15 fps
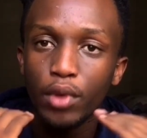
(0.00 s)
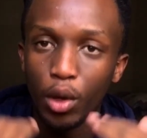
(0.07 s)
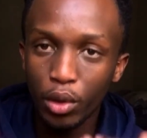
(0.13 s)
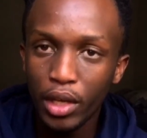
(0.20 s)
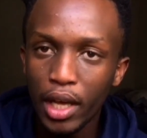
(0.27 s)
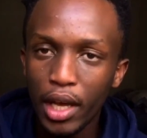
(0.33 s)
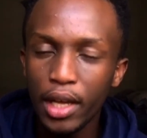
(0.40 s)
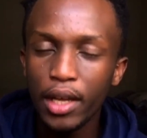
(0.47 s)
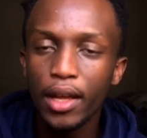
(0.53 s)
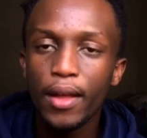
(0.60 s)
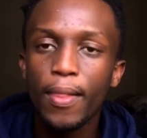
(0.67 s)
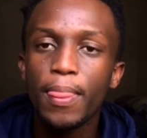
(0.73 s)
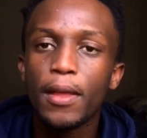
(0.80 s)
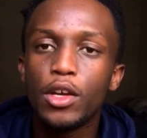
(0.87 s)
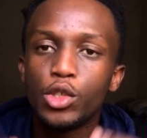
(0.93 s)
Okay,
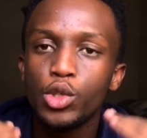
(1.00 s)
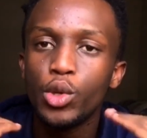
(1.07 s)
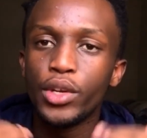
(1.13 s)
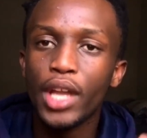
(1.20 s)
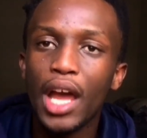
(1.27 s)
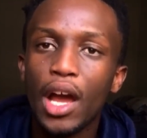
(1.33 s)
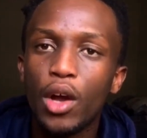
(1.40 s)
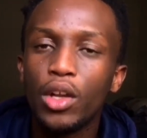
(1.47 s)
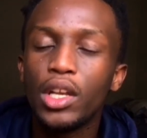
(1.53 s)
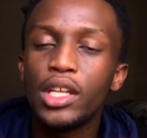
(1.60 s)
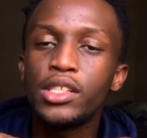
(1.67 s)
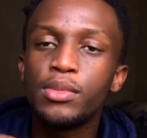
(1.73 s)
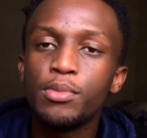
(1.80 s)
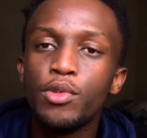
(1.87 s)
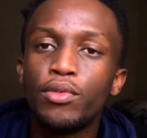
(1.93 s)
so now
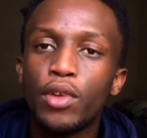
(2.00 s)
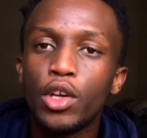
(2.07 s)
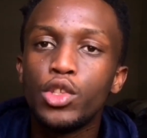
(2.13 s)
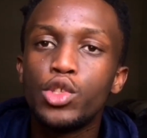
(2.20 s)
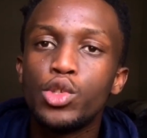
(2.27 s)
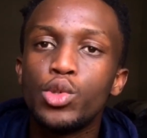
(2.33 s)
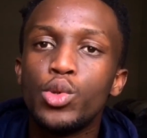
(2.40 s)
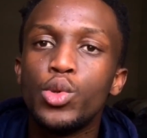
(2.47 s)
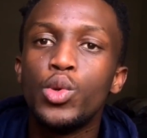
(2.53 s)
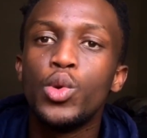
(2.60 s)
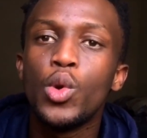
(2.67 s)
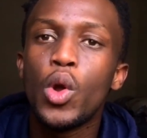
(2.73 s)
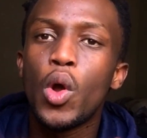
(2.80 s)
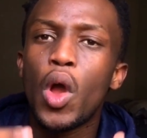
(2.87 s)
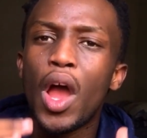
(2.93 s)
let's move on to
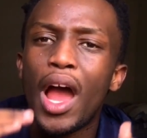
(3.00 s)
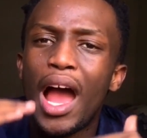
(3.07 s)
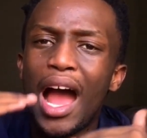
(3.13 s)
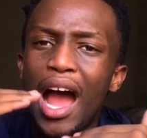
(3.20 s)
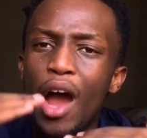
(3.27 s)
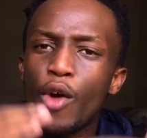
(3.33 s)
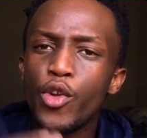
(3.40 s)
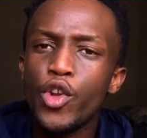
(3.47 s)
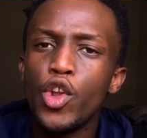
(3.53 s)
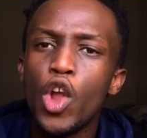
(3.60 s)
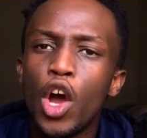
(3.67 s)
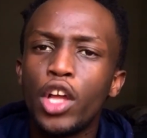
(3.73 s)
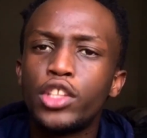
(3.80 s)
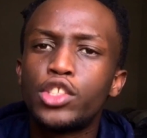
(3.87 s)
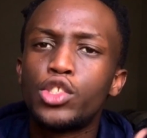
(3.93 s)
how
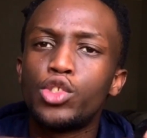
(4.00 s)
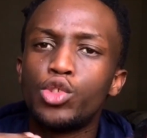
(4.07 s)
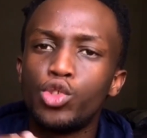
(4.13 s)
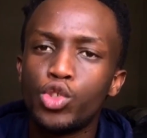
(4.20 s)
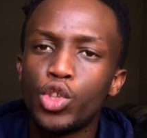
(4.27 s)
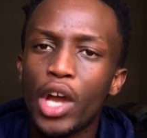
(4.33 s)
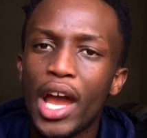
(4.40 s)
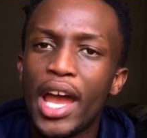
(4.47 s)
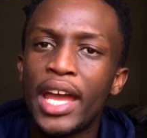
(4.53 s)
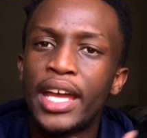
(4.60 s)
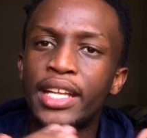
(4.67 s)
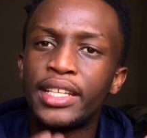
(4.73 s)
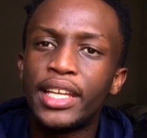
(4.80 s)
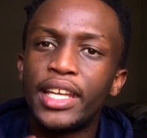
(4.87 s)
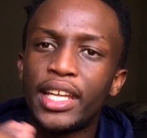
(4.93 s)
not to try
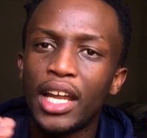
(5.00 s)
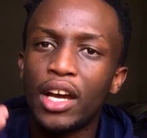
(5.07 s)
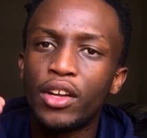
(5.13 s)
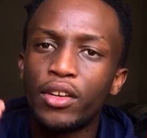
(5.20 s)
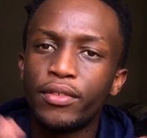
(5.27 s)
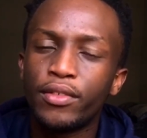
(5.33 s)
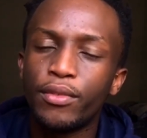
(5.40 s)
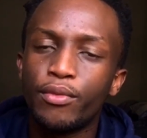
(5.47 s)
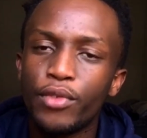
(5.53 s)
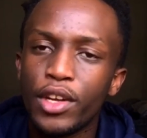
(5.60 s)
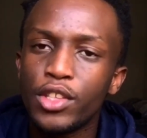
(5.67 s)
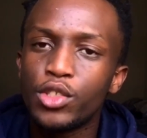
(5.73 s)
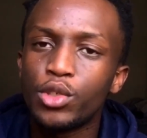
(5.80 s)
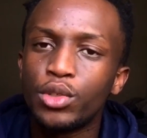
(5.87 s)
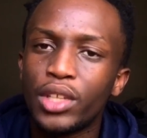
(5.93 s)
and get out of the
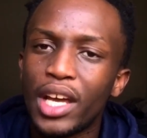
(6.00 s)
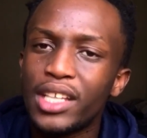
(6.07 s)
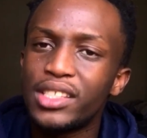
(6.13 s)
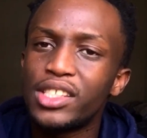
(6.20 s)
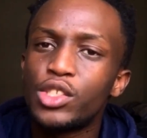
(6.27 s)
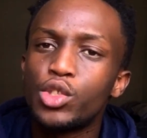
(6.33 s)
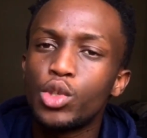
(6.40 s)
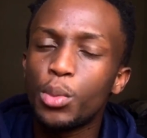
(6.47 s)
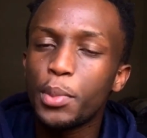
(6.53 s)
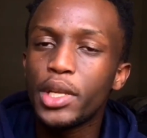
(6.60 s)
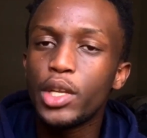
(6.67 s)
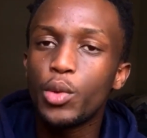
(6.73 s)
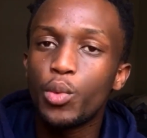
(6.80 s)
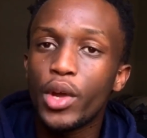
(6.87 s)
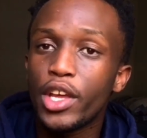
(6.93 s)
friend zone. Guys, there's so
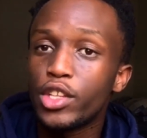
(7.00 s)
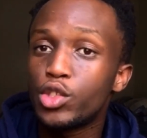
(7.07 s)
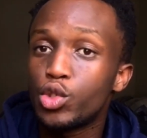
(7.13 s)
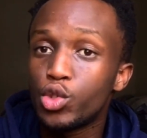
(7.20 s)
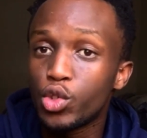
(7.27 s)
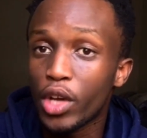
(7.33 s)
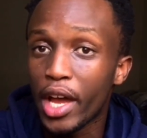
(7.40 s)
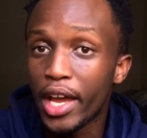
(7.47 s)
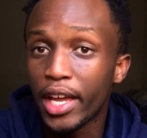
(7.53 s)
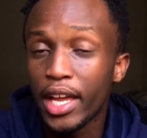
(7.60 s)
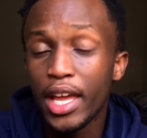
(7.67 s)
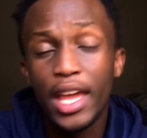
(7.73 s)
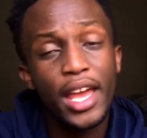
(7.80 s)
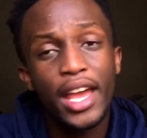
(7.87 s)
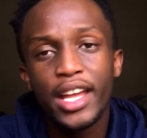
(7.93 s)
many ways to try
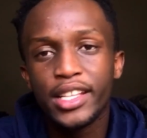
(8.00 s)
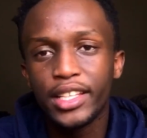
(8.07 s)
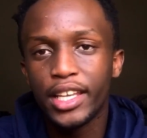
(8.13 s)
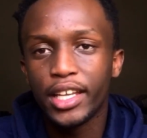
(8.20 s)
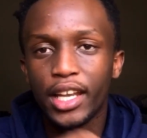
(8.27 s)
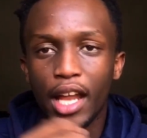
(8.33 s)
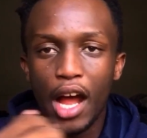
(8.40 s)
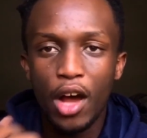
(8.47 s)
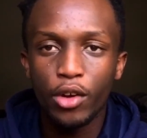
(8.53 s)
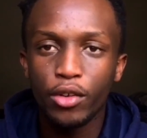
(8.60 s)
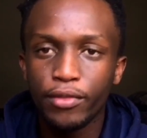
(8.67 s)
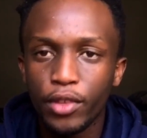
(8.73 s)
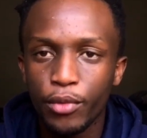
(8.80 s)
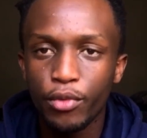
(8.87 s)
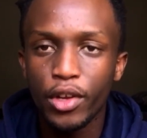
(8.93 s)
and get out
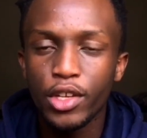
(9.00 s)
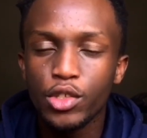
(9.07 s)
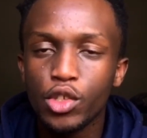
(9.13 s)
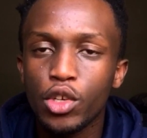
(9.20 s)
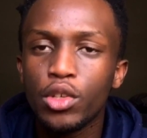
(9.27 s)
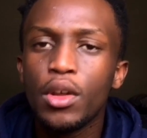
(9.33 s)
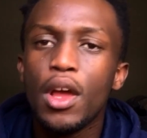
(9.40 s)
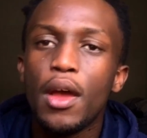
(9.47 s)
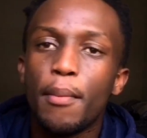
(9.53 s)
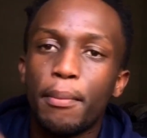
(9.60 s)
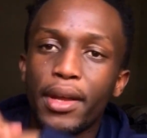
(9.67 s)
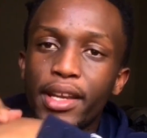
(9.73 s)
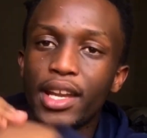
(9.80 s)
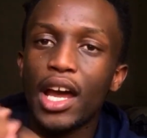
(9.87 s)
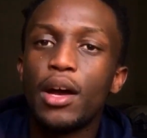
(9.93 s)
of the friend zone,
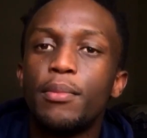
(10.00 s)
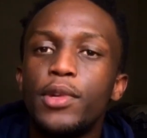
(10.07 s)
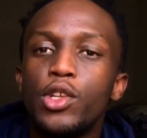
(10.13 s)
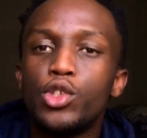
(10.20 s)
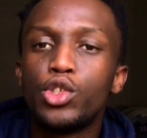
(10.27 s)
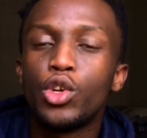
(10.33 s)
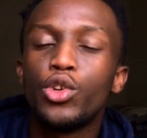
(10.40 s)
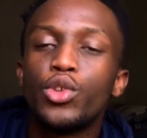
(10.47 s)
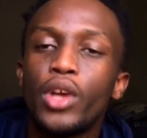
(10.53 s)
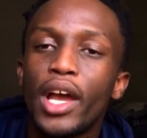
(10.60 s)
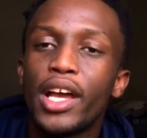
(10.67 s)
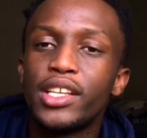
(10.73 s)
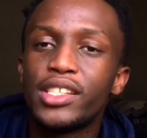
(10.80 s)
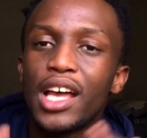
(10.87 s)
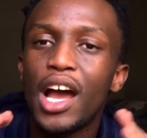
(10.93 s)
but now I'm going to show you
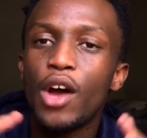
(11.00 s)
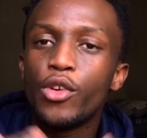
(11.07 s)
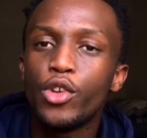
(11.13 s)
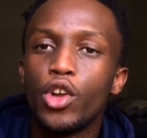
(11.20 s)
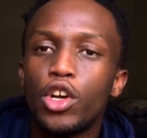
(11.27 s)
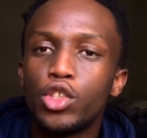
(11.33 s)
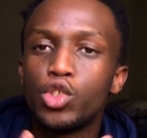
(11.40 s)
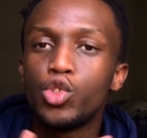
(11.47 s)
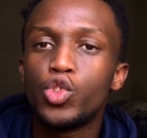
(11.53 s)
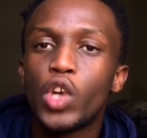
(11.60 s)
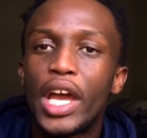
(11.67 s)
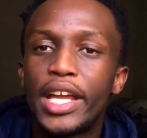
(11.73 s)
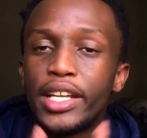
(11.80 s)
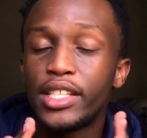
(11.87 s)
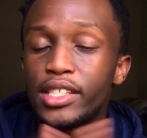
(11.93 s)
guys how not to
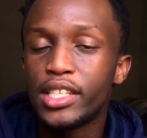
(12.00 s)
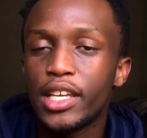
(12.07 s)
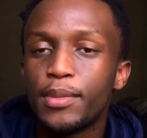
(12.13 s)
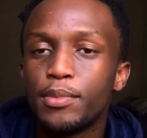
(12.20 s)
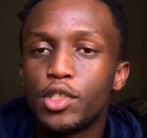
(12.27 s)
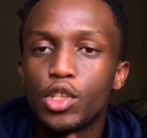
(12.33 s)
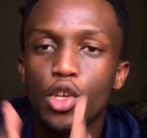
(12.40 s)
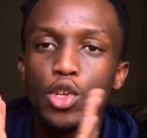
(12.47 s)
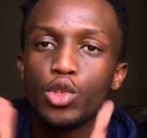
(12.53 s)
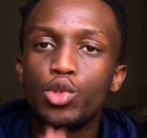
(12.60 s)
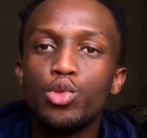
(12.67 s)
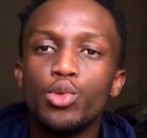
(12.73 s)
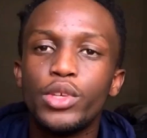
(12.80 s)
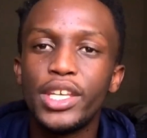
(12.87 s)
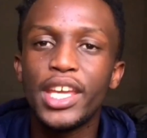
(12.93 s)
try and attempt
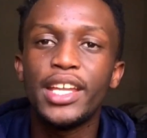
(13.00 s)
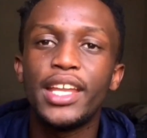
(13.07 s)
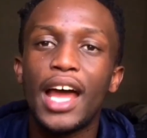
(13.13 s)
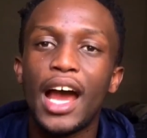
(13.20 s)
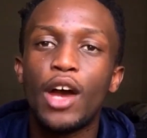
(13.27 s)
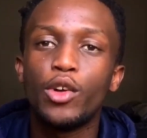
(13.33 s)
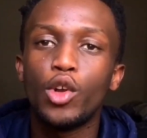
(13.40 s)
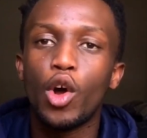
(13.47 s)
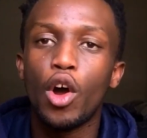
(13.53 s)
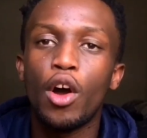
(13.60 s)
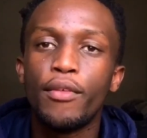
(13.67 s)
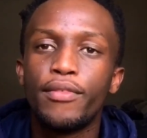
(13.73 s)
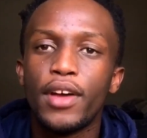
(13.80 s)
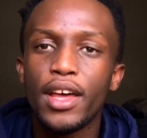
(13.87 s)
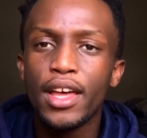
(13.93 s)
to get out
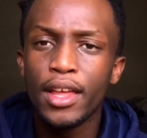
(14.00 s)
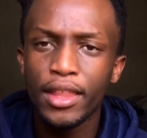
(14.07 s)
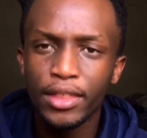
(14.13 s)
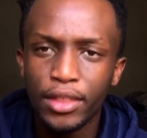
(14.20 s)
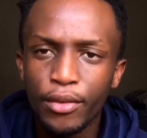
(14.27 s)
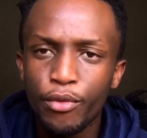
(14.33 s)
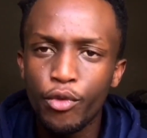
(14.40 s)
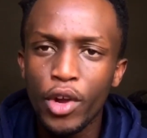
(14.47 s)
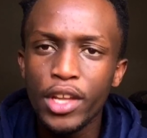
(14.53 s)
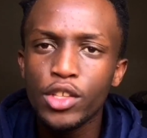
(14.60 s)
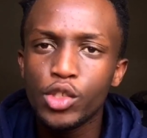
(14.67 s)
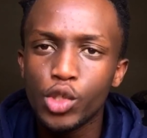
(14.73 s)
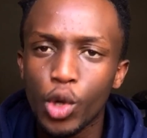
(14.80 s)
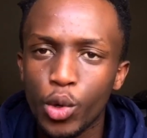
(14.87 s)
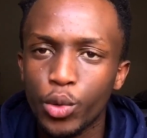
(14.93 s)
of the
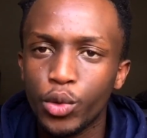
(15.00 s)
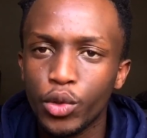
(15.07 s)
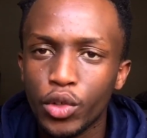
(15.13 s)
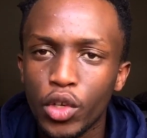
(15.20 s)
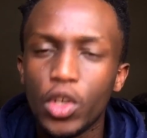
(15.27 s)
friend zone.